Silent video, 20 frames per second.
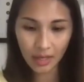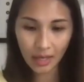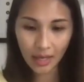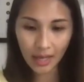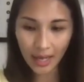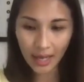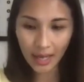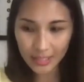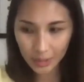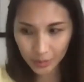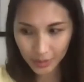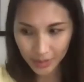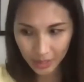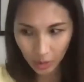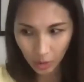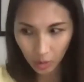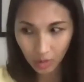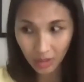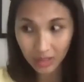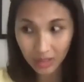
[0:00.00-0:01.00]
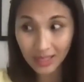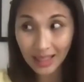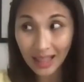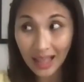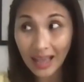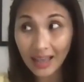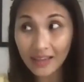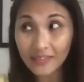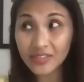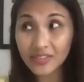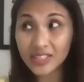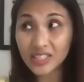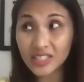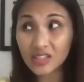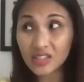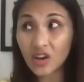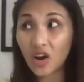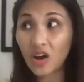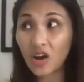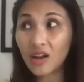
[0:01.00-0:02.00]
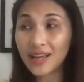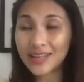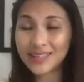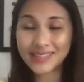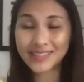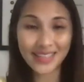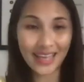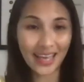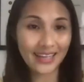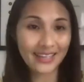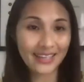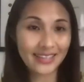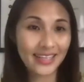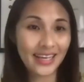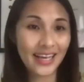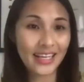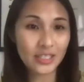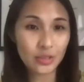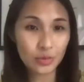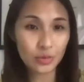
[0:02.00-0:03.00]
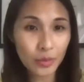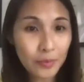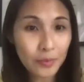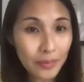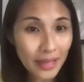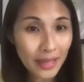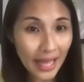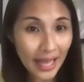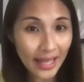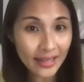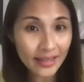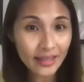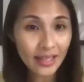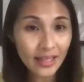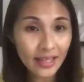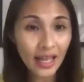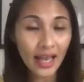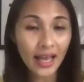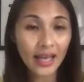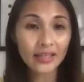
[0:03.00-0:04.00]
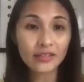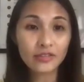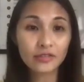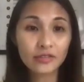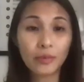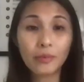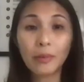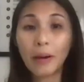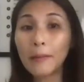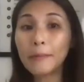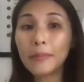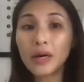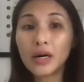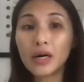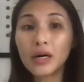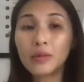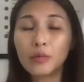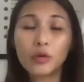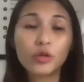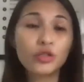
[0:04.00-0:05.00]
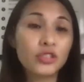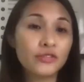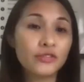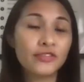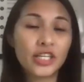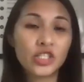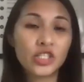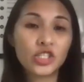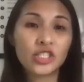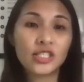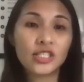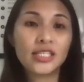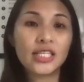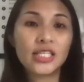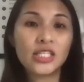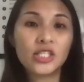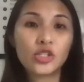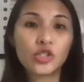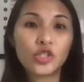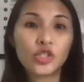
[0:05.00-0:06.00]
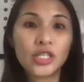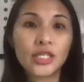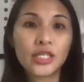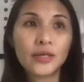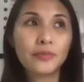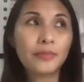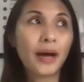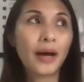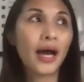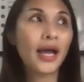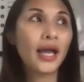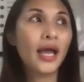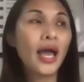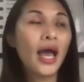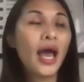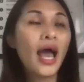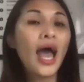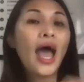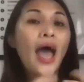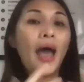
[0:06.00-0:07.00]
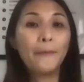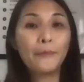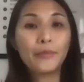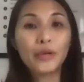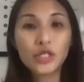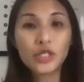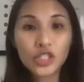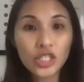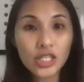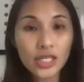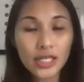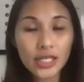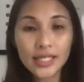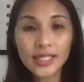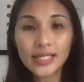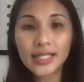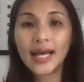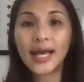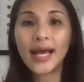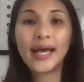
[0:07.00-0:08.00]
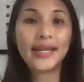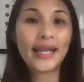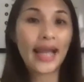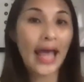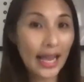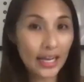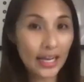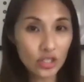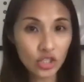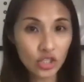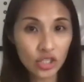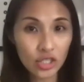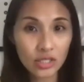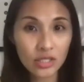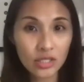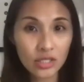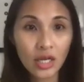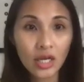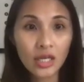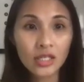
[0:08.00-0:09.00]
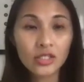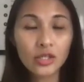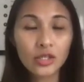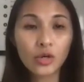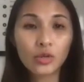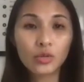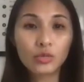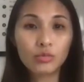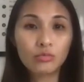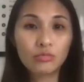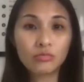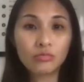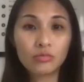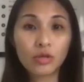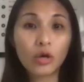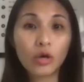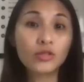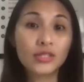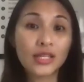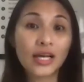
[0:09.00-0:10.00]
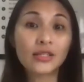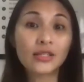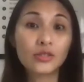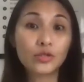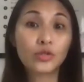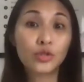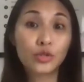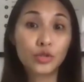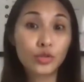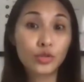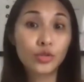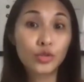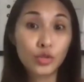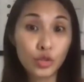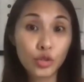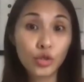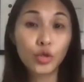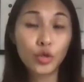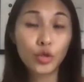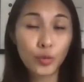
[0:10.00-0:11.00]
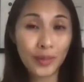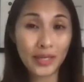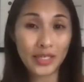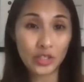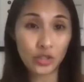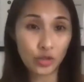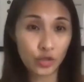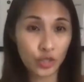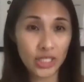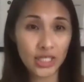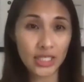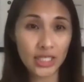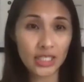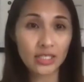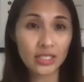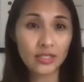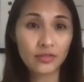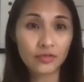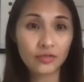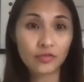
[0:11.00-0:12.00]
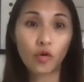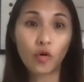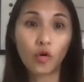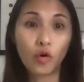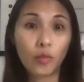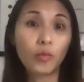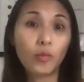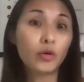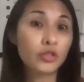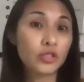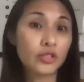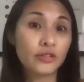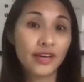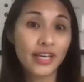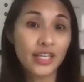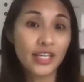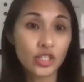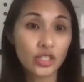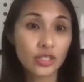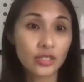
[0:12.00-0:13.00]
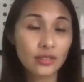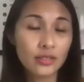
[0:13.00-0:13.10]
As we know, life is not exactly as we plan. And remember, motivation is triggered by ambition and action. So those are 2 big triggers for motivation.